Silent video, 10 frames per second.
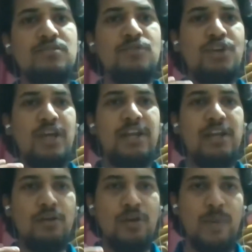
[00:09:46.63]
with relating
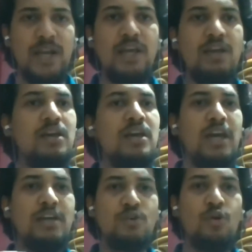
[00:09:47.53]
to debating
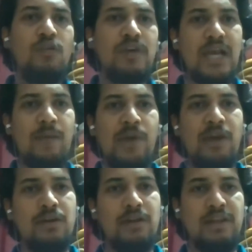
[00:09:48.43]
is overlapping
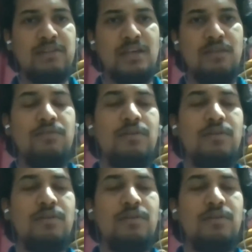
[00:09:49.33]
in itself,